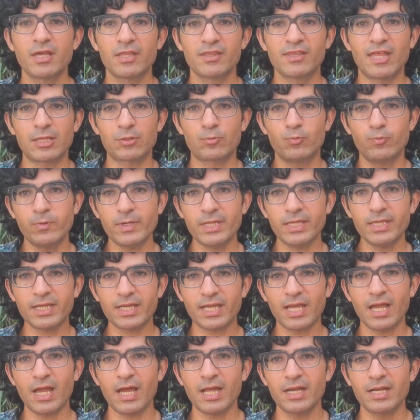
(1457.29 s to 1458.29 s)
that we
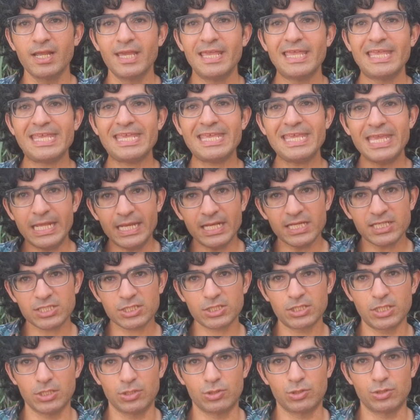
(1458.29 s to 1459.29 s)
can
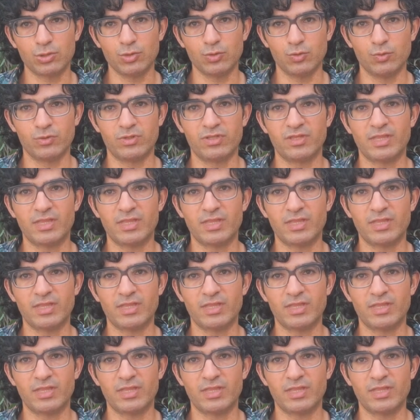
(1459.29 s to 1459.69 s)
institute,